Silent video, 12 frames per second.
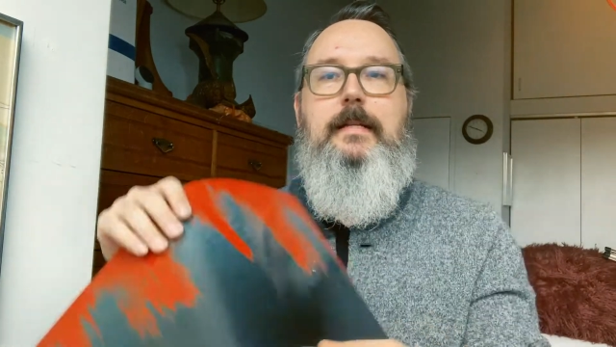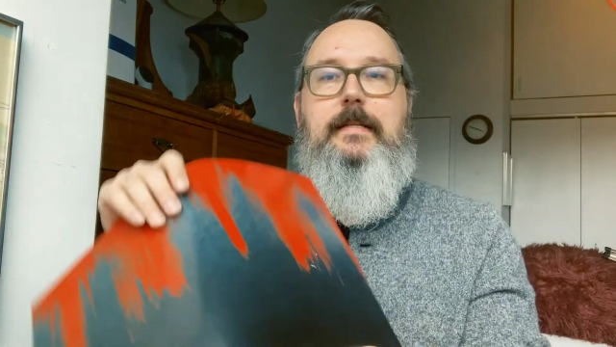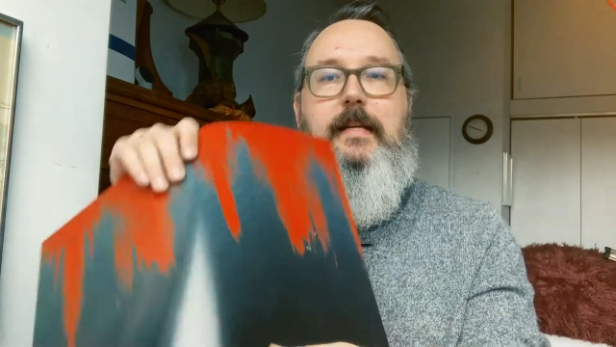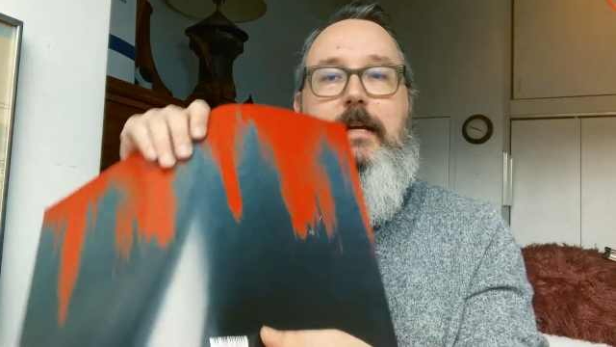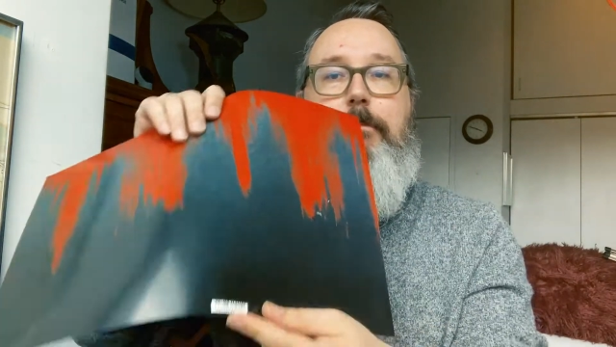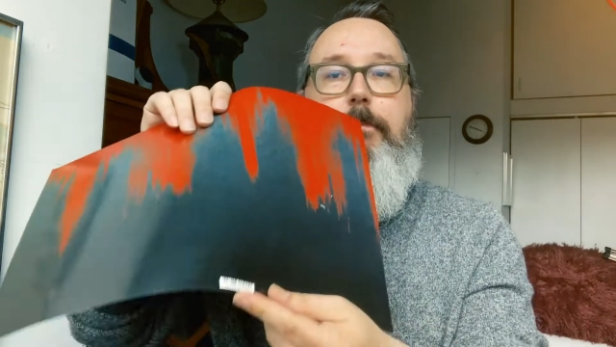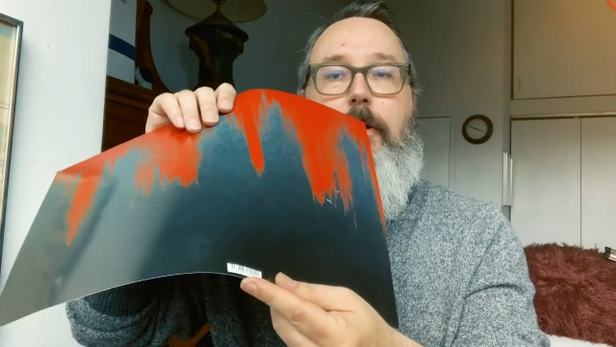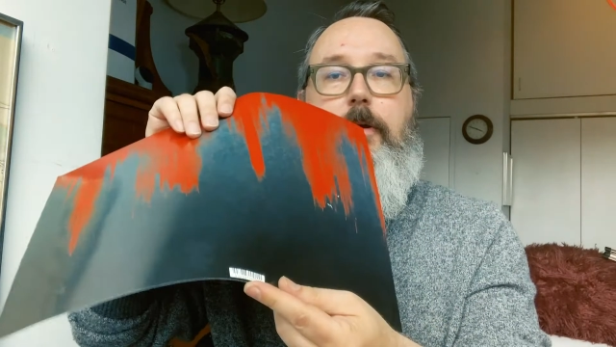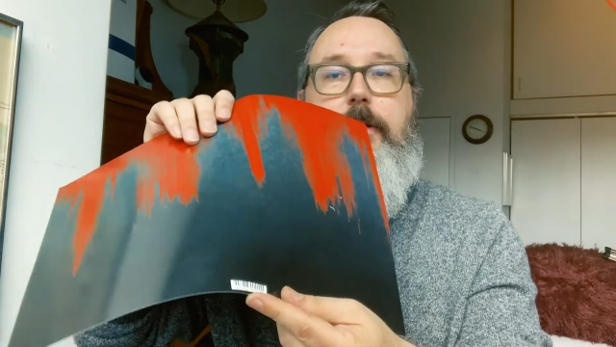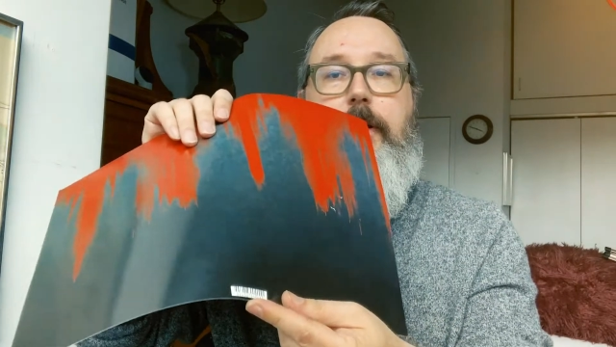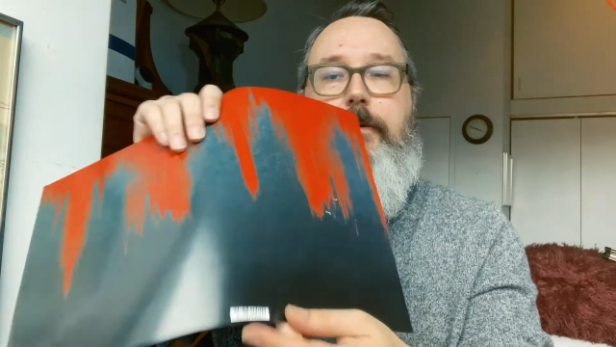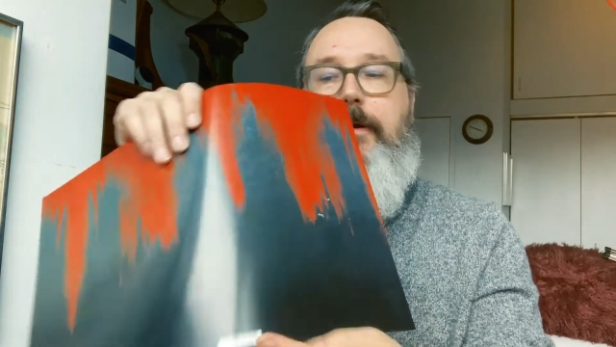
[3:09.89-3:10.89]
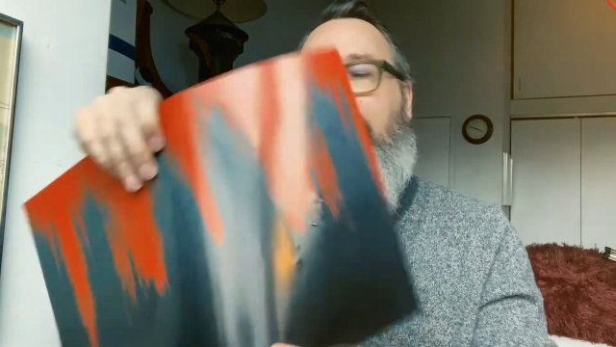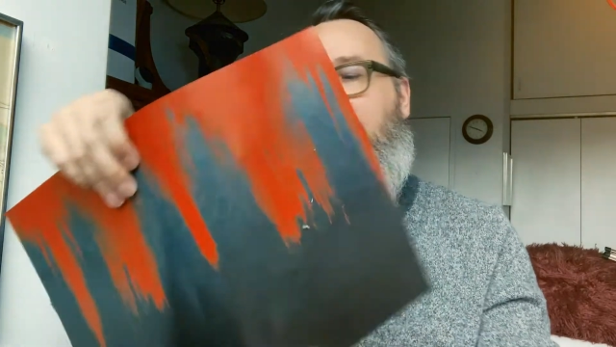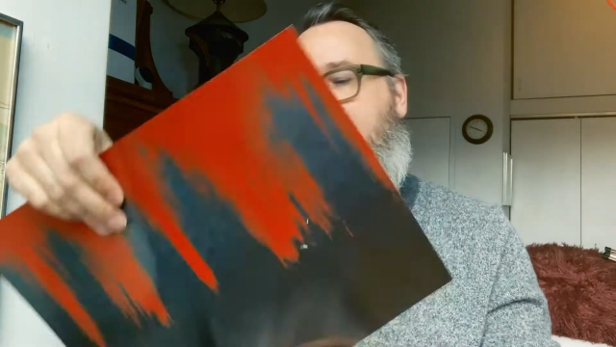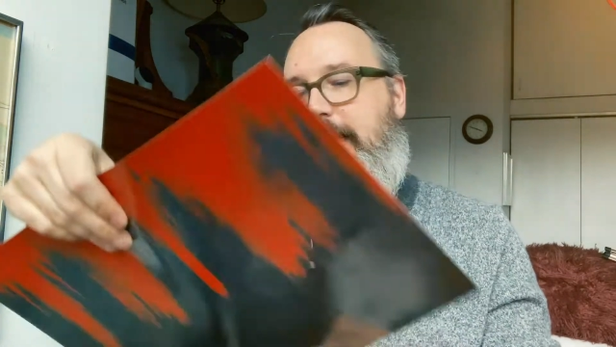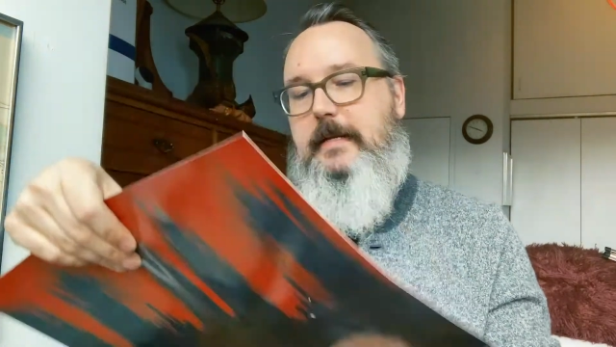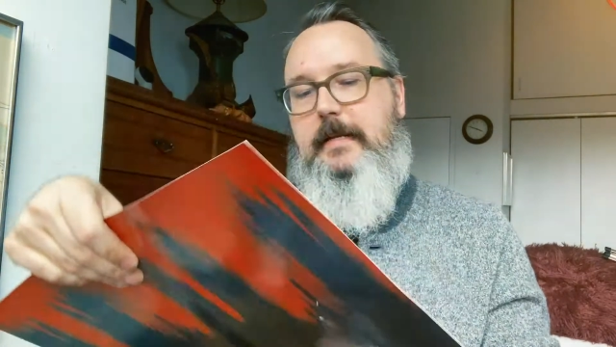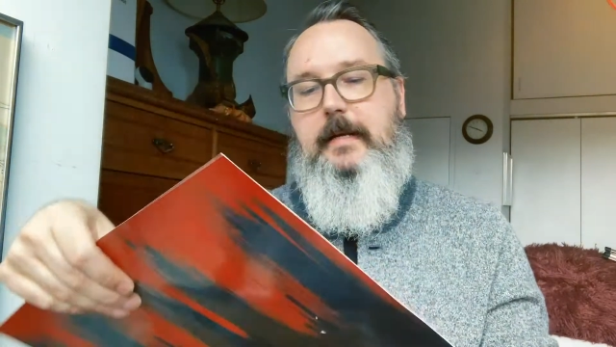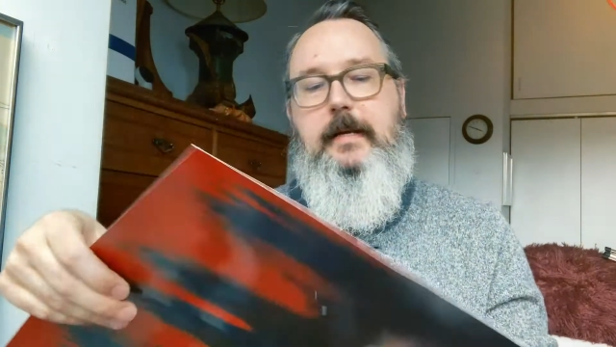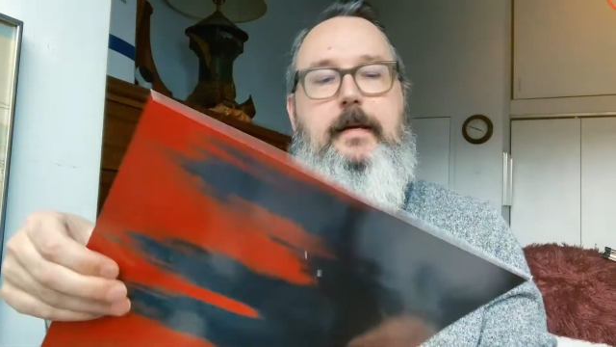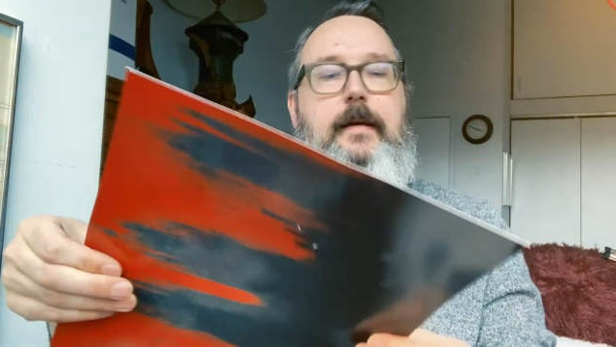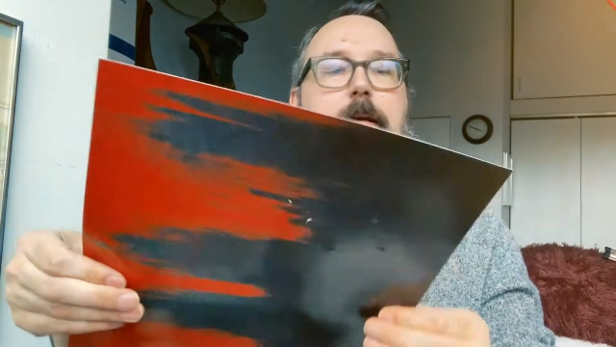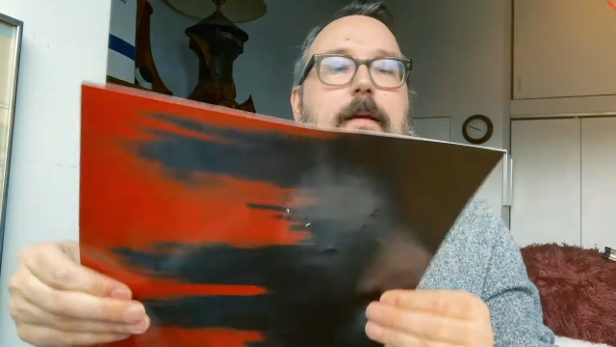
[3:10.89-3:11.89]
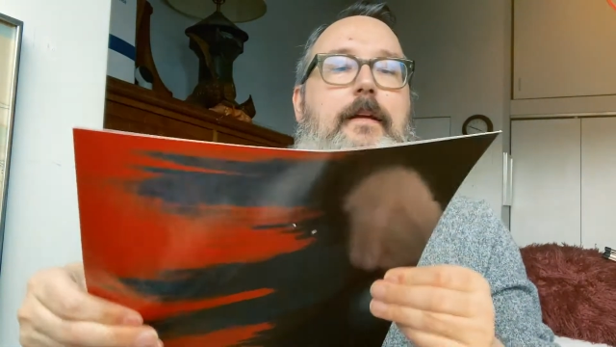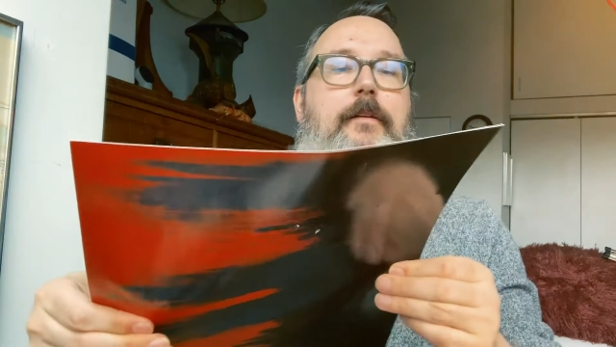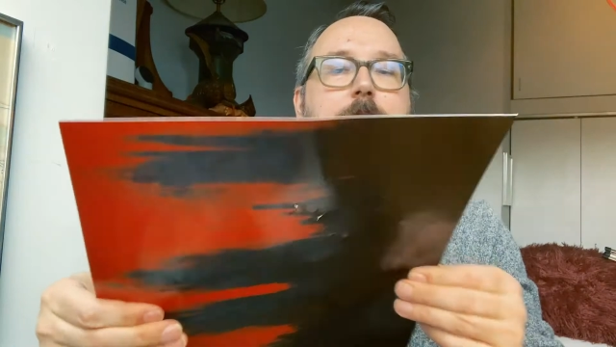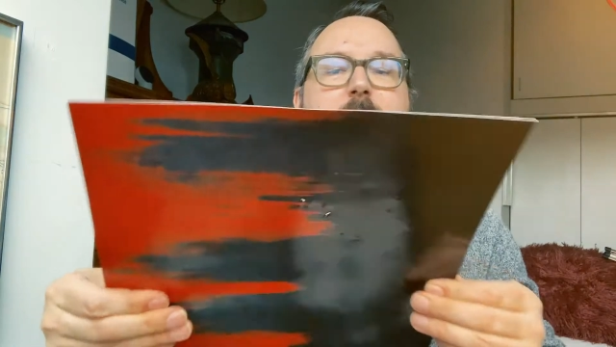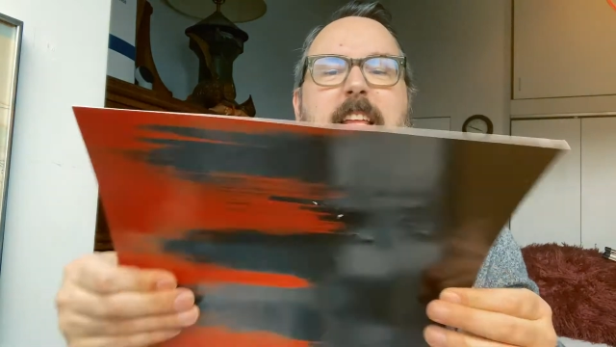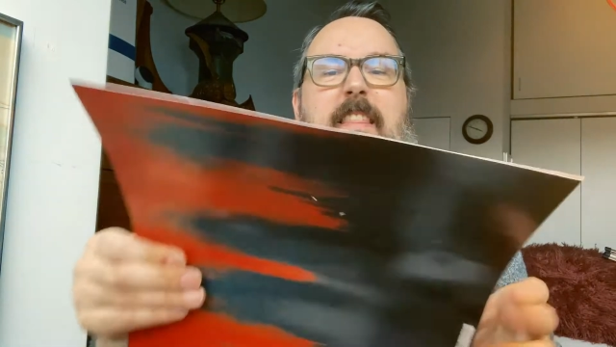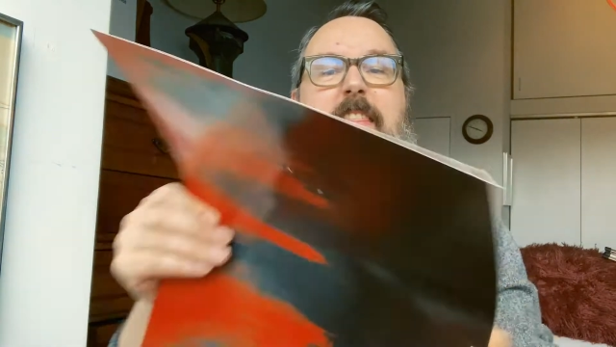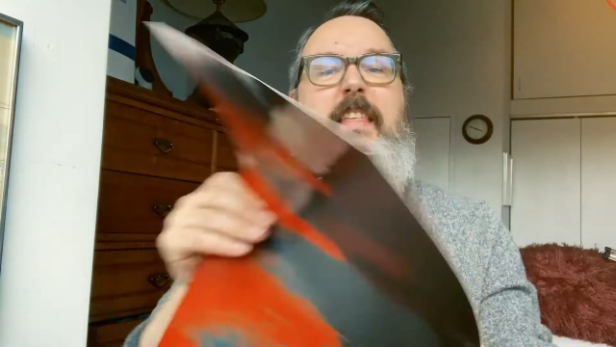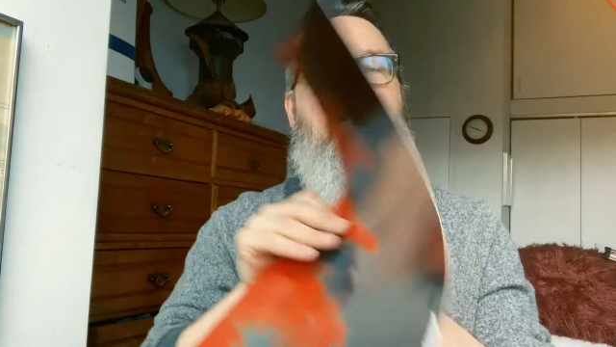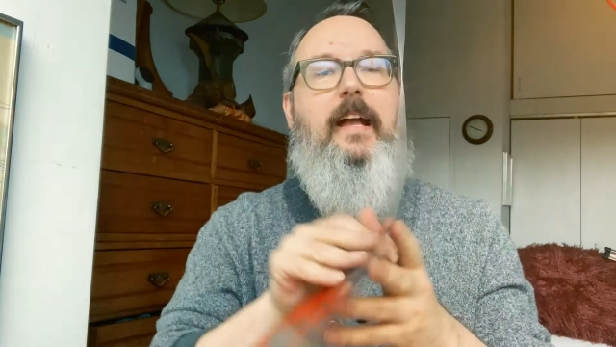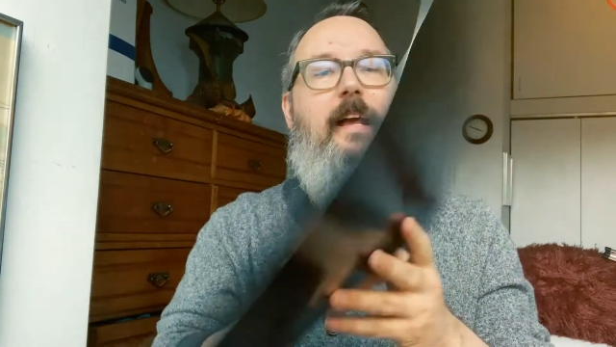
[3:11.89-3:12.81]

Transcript: It's got a barcode on it. Really thick.